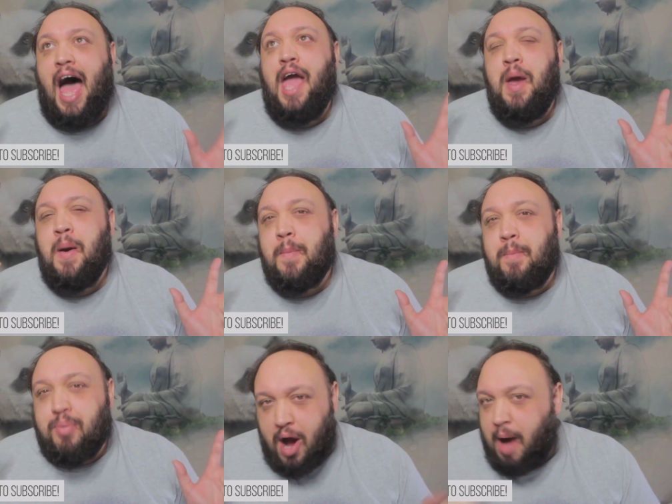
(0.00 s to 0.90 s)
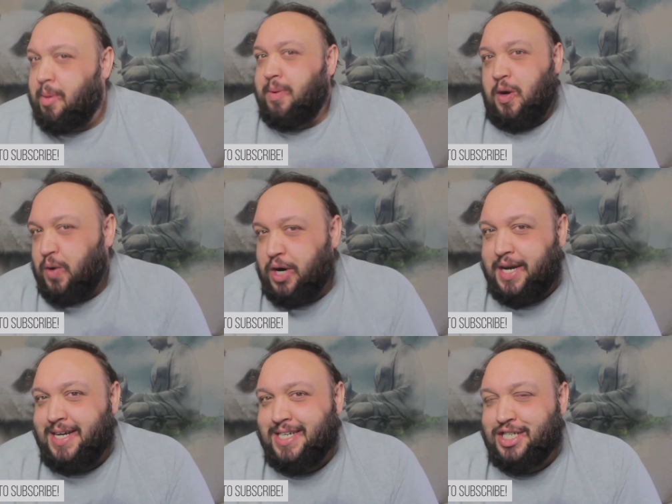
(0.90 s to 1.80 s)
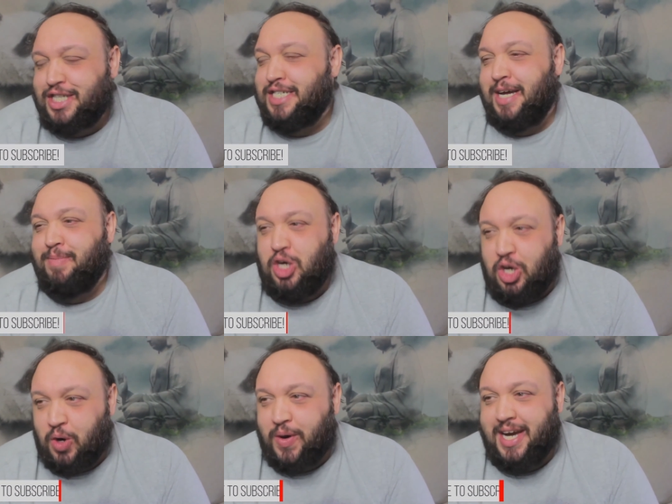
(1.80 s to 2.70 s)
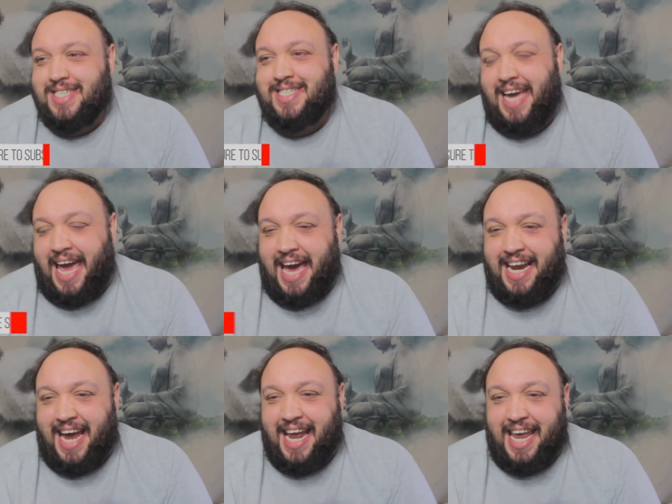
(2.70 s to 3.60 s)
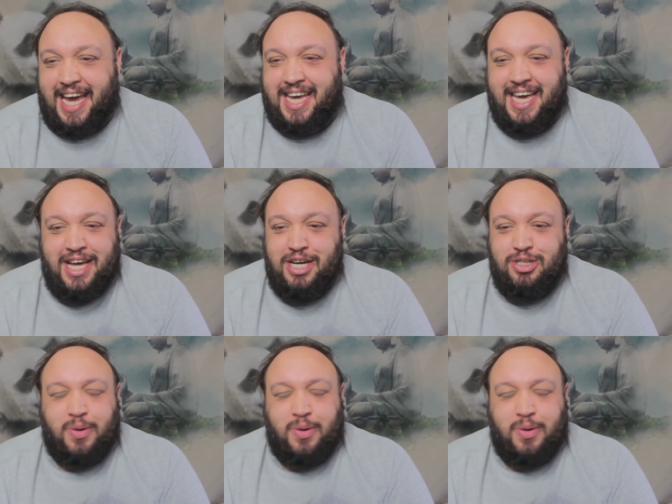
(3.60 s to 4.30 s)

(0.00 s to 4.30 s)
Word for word: I probably would just because I'm curious and I like